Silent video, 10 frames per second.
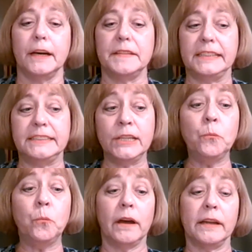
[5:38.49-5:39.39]
They
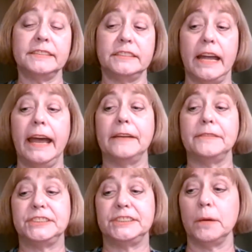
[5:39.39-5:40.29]
did want us to have
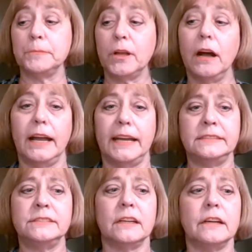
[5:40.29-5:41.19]
some
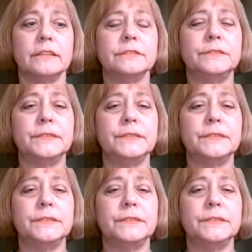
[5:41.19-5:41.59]
kind of,